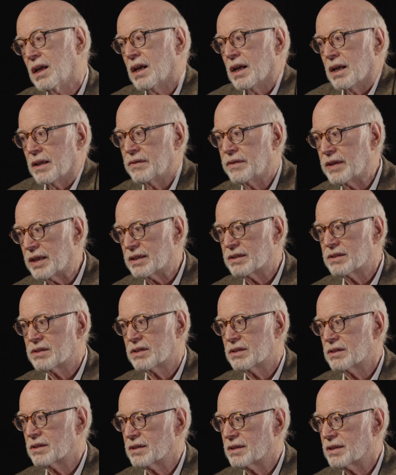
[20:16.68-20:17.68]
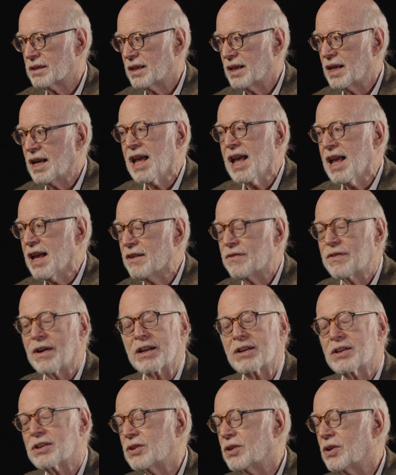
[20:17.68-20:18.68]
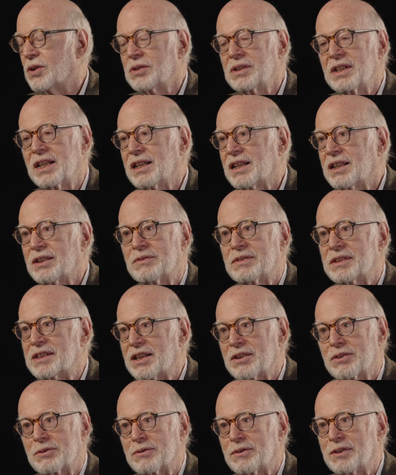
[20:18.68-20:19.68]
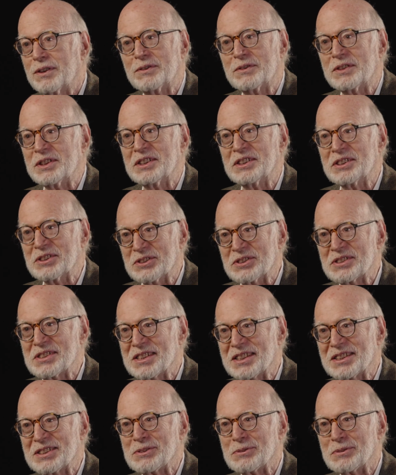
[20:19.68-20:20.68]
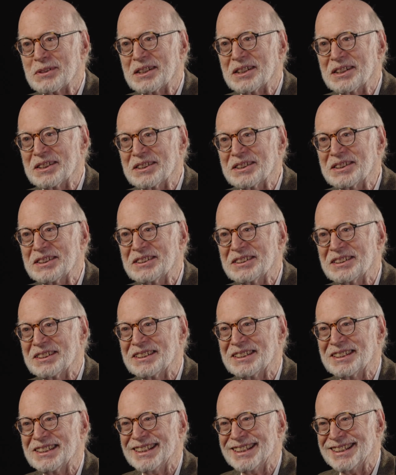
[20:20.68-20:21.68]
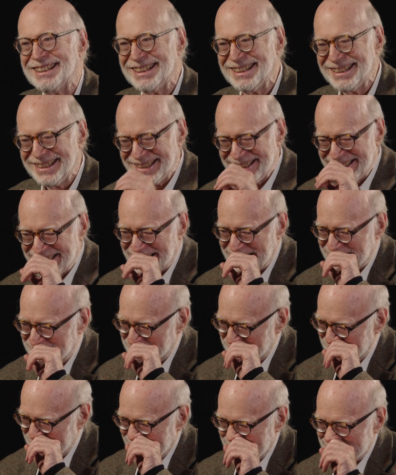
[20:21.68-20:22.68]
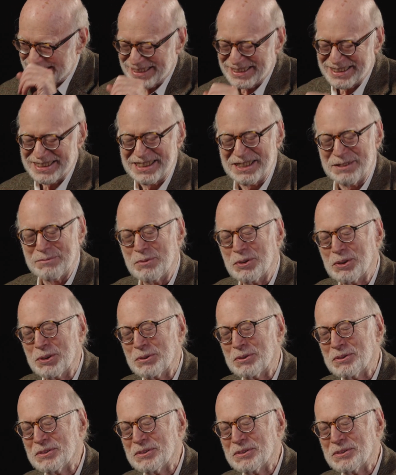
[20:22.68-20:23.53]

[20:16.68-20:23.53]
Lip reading: And that's, if I could only live another 50 years, that's what I would like to see more